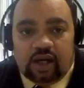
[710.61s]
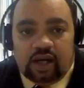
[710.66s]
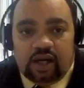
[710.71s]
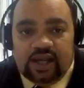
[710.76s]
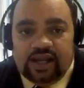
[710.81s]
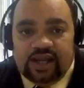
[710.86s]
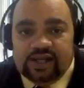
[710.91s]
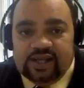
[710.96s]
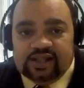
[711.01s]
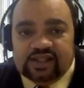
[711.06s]

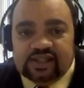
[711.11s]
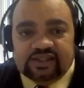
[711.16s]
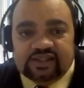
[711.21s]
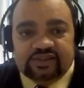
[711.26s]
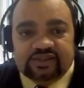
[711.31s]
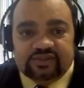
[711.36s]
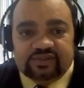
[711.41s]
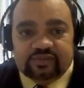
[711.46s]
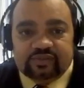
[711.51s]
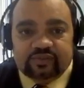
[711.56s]

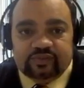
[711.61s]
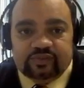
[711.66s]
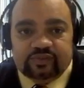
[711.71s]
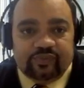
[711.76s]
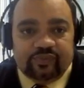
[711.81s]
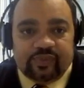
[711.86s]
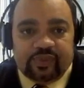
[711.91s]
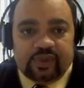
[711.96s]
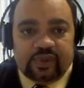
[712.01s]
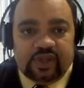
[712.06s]
and
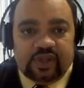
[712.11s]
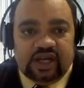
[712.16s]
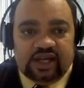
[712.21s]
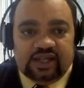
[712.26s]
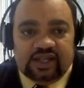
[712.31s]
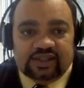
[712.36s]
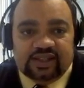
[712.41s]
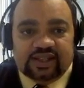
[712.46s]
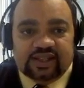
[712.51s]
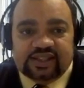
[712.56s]

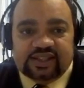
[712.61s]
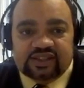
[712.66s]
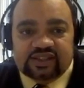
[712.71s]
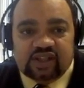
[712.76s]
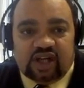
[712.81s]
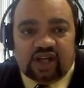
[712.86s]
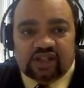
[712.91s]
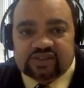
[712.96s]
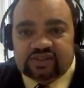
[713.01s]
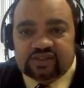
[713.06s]
Lucky
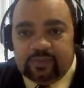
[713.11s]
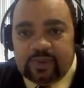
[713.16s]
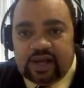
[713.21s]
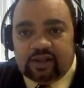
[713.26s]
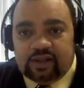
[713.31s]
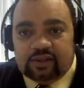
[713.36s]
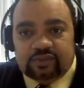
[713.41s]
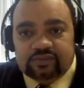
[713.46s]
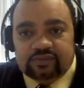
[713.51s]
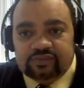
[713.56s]
talks
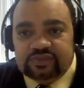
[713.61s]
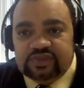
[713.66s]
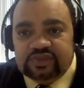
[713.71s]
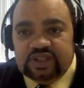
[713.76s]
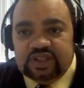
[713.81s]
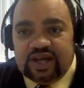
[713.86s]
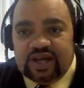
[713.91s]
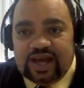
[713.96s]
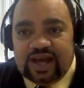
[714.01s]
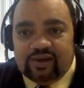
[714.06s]
about
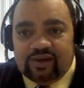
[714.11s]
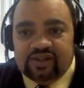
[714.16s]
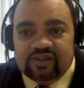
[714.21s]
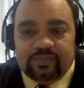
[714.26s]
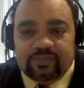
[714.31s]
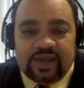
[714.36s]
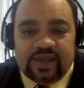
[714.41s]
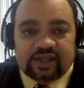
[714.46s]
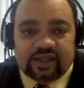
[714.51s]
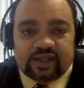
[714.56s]
how
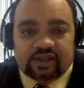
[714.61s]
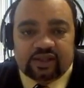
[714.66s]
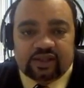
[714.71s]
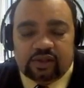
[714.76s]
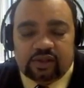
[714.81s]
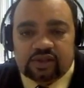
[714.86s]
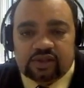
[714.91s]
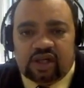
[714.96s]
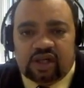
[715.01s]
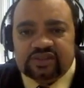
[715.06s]
he's making
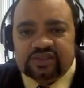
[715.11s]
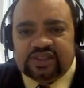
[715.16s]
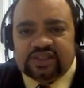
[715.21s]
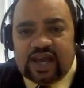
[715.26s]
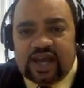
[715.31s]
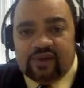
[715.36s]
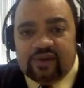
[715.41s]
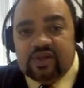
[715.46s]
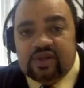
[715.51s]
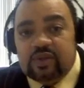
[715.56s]
cold calls and
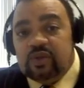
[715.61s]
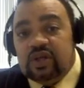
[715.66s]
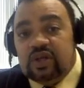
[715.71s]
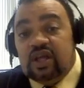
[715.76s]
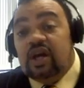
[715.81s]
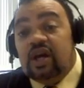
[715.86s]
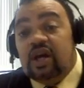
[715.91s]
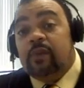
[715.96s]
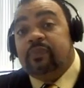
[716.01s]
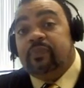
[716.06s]
how he want
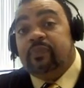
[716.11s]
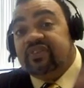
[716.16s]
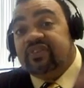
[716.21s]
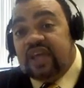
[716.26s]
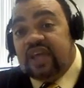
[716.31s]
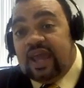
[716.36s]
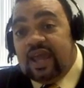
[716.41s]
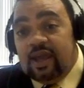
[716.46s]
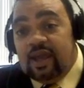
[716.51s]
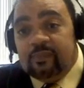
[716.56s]
to up his
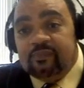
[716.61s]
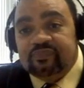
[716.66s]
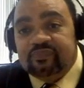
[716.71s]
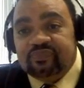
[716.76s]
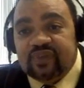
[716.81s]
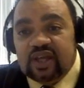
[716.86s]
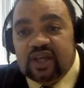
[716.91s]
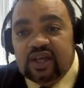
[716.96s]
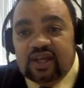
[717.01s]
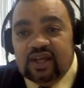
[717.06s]
game.
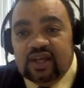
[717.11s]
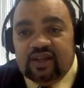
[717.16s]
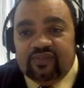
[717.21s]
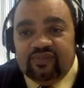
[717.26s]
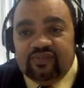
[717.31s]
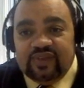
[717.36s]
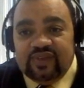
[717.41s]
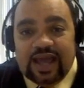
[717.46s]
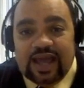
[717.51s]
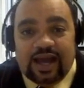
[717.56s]

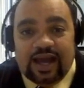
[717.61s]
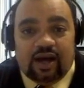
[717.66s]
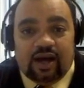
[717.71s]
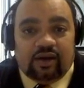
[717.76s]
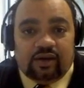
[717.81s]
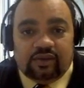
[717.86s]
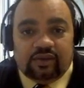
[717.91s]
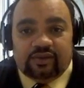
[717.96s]
Now,